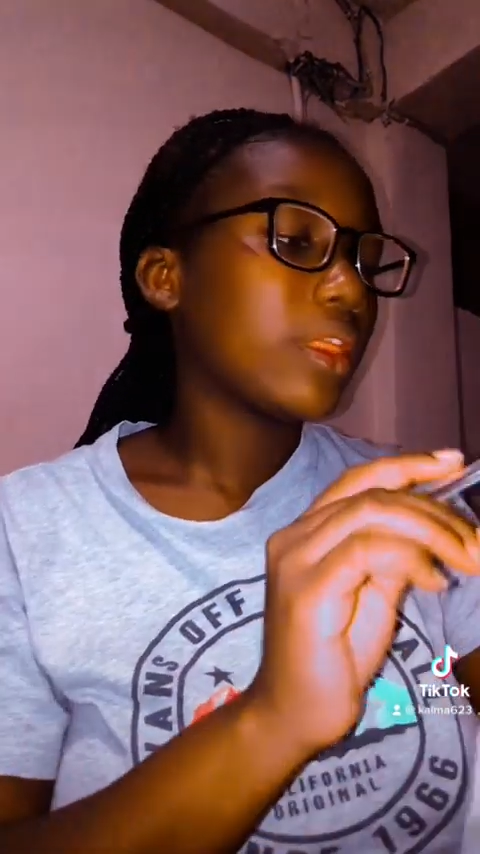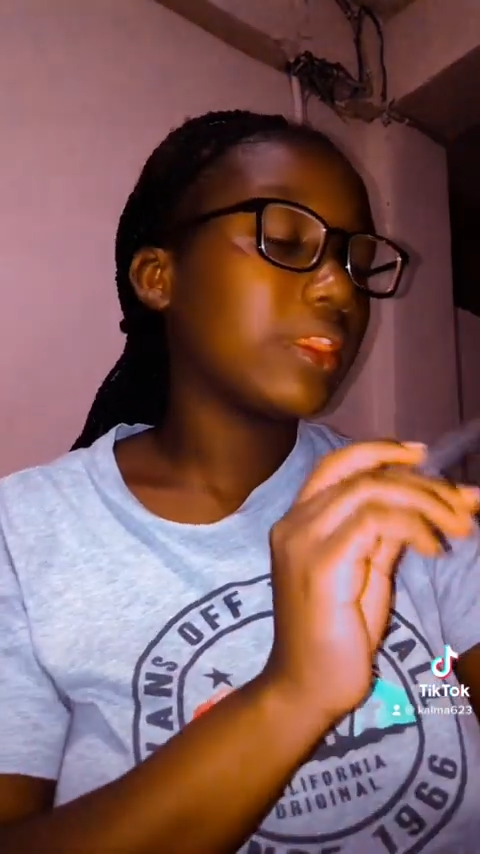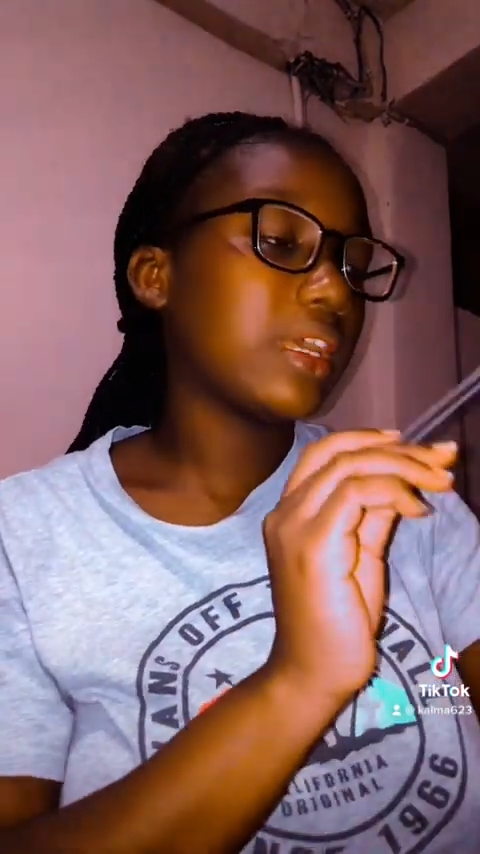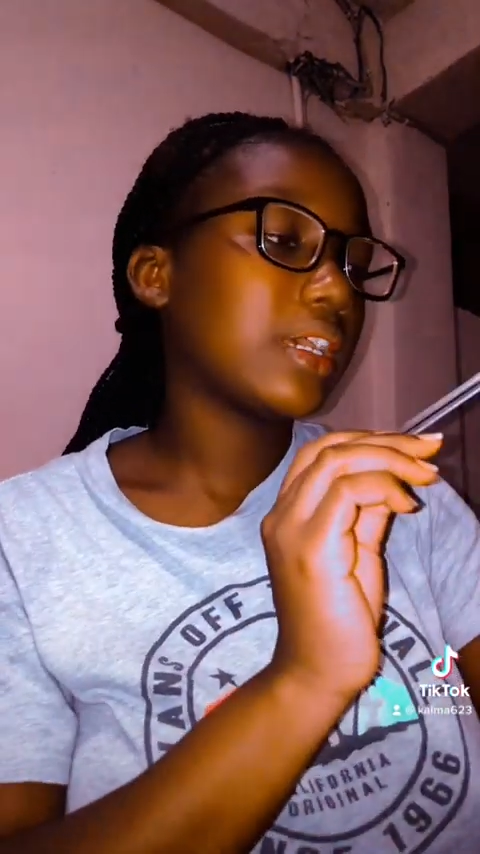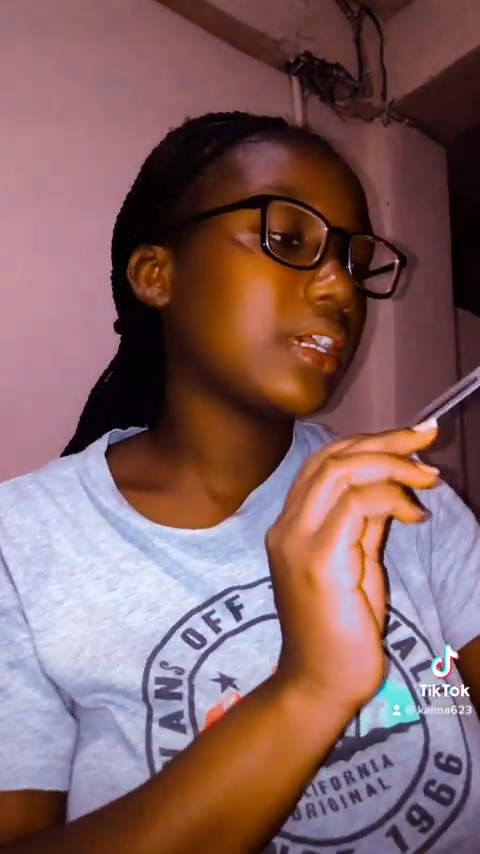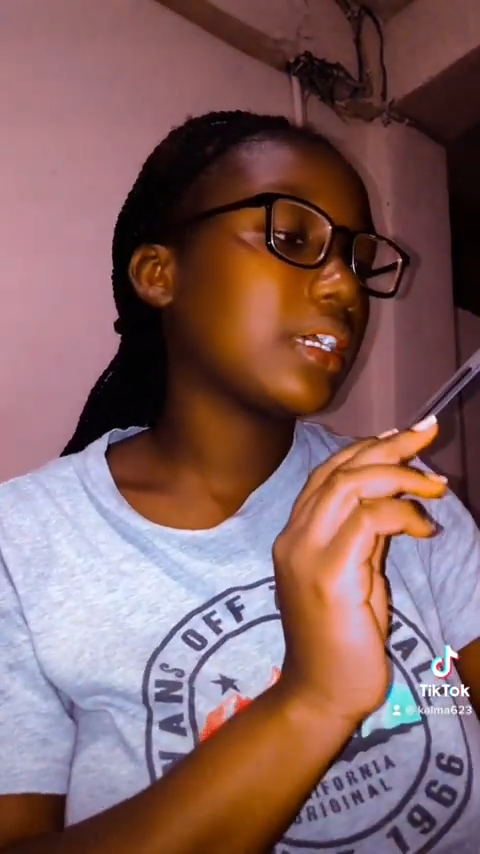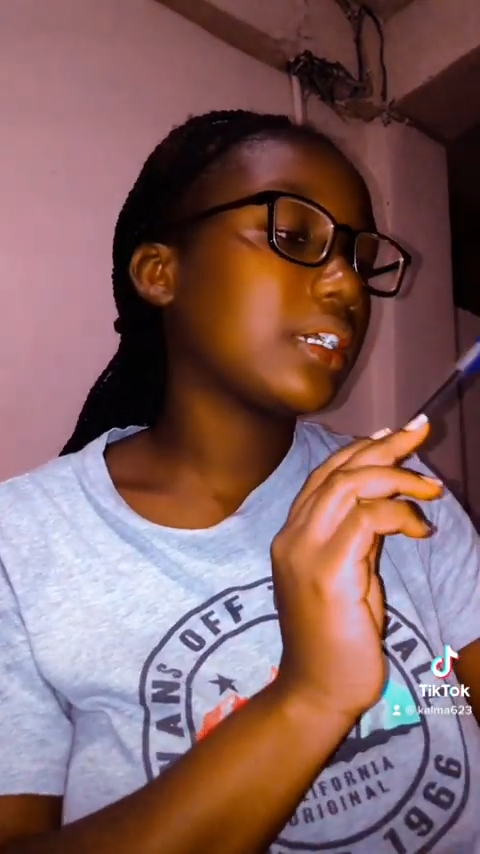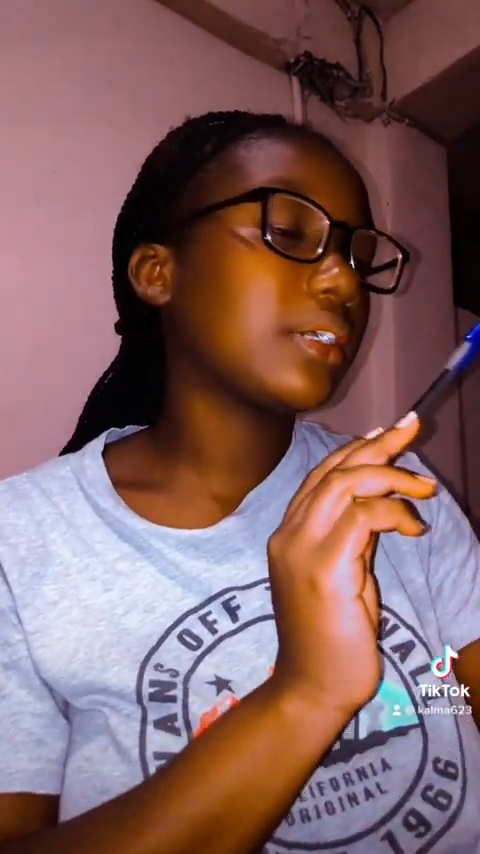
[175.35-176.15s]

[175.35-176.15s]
the